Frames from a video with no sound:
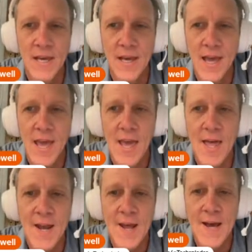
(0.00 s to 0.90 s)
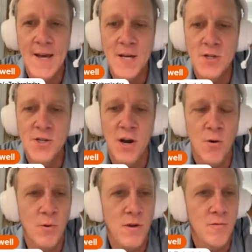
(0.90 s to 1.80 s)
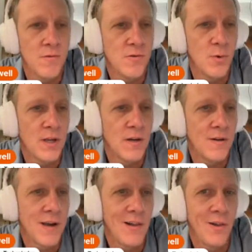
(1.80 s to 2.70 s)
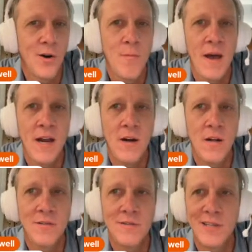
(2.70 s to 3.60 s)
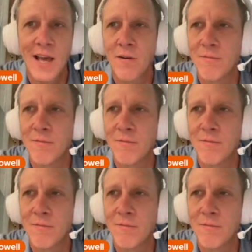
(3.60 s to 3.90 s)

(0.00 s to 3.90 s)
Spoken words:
and share it with you so we can kind of learn about it all together